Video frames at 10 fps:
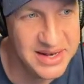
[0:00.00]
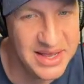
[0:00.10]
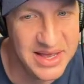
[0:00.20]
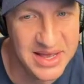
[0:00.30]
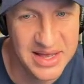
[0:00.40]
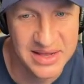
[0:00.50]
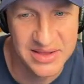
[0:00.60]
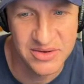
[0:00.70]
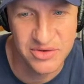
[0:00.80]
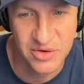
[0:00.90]
Uh, a
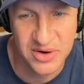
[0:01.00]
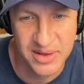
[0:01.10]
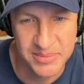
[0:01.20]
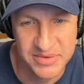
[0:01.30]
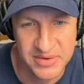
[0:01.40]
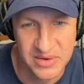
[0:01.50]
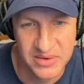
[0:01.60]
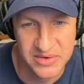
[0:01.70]
little short episode,